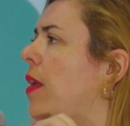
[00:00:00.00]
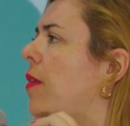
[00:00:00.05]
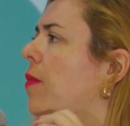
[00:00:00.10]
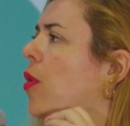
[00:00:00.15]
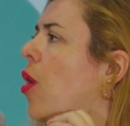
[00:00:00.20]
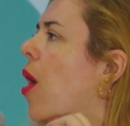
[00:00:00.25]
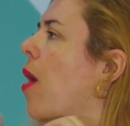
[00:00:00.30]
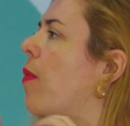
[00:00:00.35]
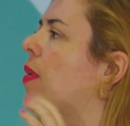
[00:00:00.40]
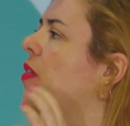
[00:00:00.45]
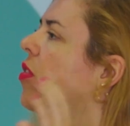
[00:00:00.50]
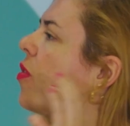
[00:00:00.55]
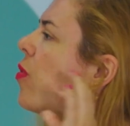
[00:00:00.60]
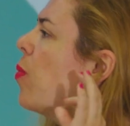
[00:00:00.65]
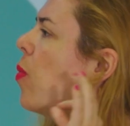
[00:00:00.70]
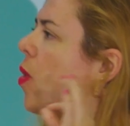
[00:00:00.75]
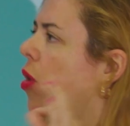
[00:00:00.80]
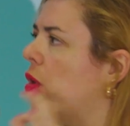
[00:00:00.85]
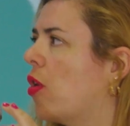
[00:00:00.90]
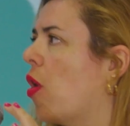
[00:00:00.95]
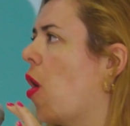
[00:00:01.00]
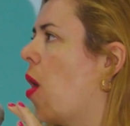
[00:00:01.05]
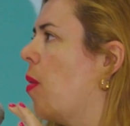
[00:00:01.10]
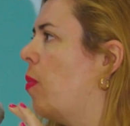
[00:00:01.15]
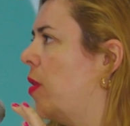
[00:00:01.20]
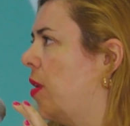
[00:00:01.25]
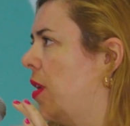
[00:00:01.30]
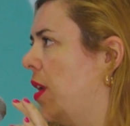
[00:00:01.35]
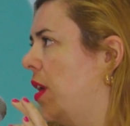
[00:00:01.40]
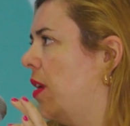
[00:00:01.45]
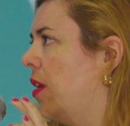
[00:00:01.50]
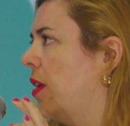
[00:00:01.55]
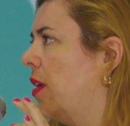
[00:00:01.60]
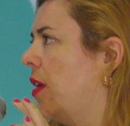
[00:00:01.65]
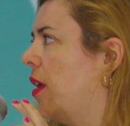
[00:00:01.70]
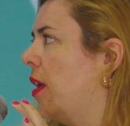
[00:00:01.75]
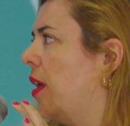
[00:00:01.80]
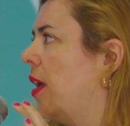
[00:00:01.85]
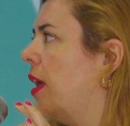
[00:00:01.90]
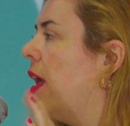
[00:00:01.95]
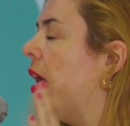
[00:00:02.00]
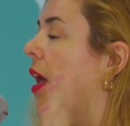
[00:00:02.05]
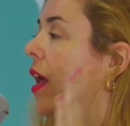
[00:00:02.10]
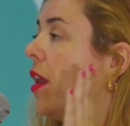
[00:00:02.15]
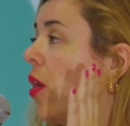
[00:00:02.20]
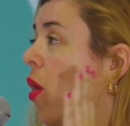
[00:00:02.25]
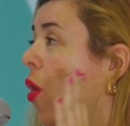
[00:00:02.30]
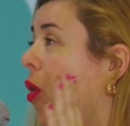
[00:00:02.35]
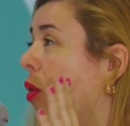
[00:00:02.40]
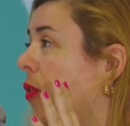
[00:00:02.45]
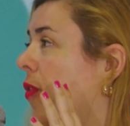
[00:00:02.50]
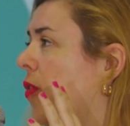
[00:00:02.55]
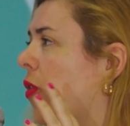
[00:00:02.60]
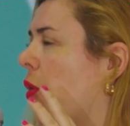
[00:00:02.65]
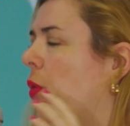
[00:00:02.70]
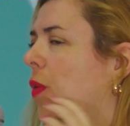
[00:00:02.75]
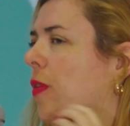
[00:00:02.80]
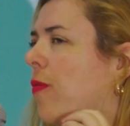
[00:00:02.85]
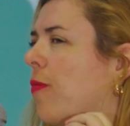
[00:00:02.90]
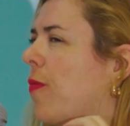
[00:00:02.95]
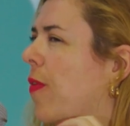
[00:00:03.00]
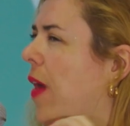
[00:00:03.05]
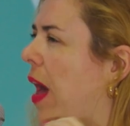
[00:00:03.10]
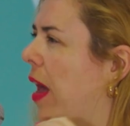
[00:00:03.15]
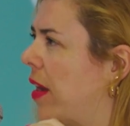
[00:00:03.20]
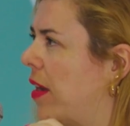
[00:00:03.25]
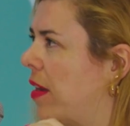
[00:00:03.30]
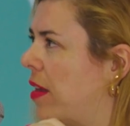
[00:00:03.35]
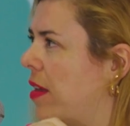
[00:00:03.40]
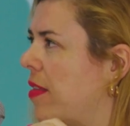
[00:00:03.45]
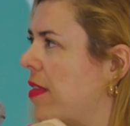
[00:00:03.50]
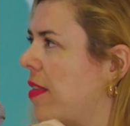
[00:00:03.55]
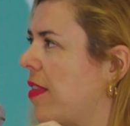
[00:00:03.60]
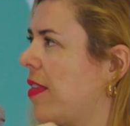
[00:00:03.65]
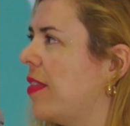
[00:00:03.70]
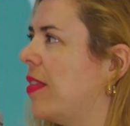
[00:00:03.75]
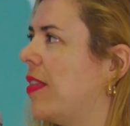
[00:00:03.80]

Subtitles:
if you have a small company. And also in finance,